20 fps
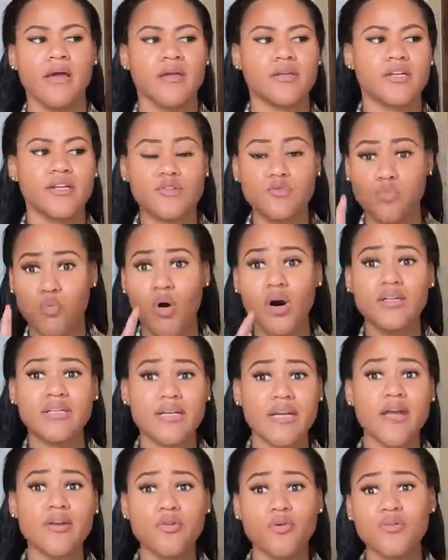There's one
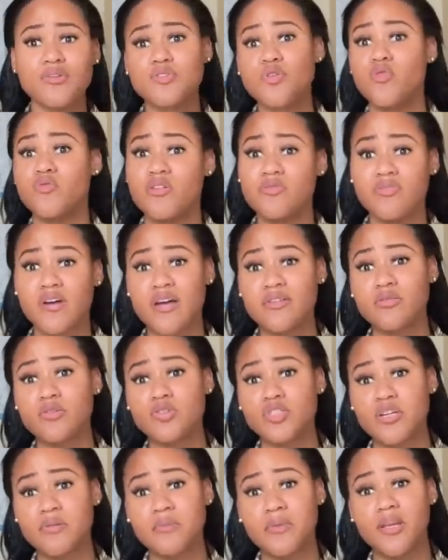that I know is over
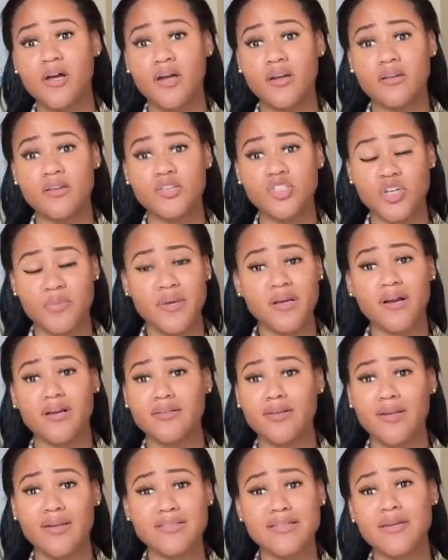$500 million Jamaican
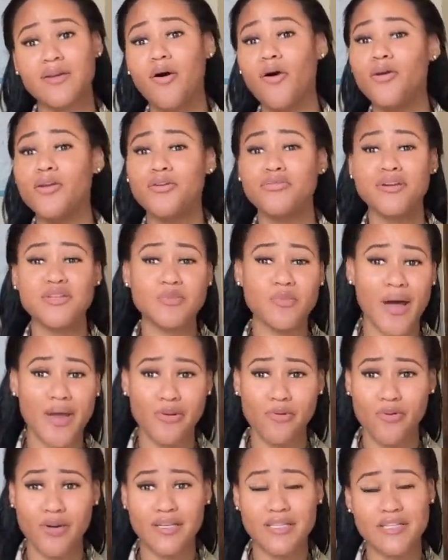dollars. And the only reason why I
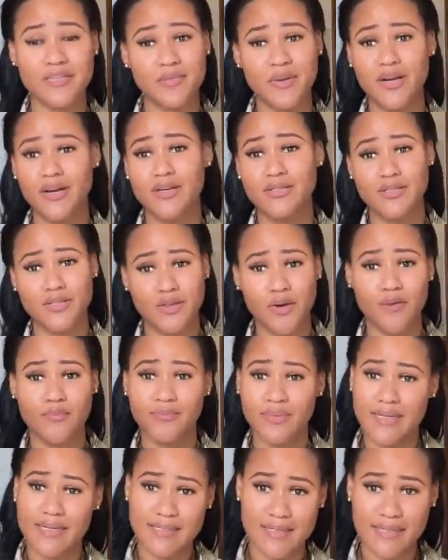know this is because his
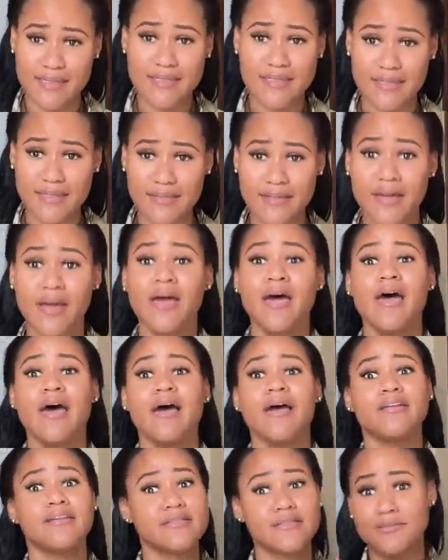company's listed.
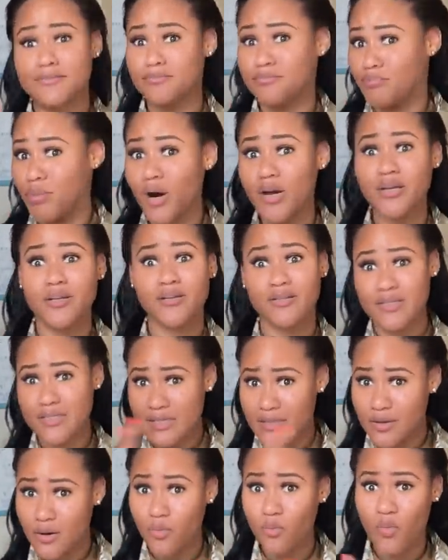But you
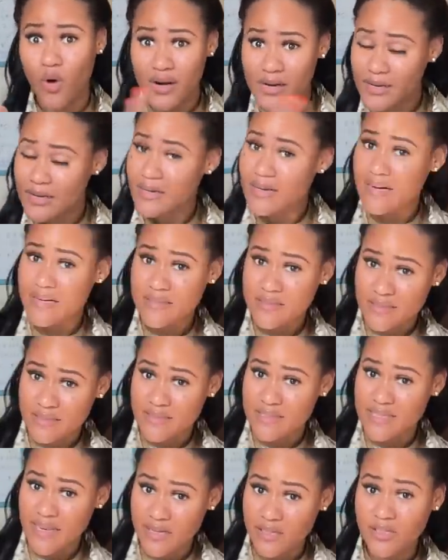see the one that
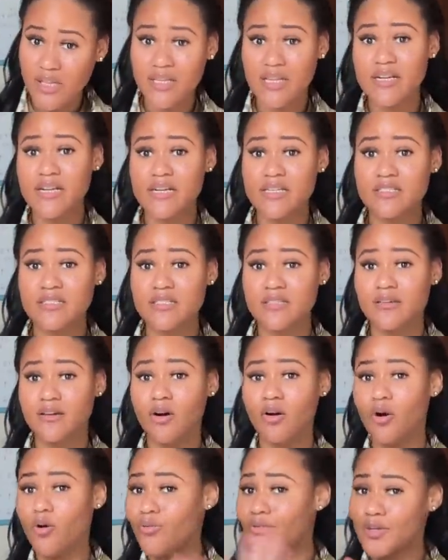send all of this,
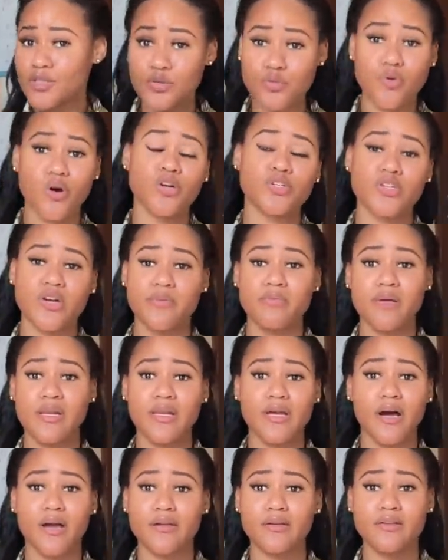over $200
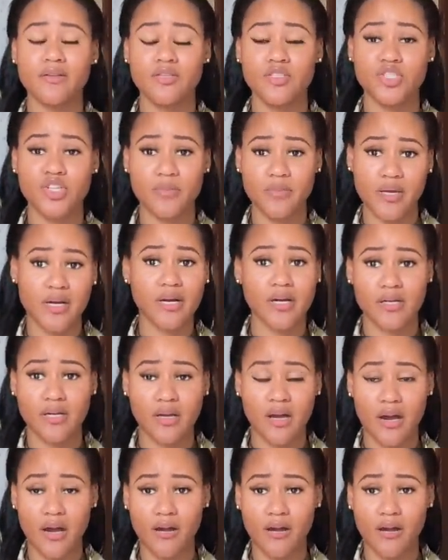million Jamaican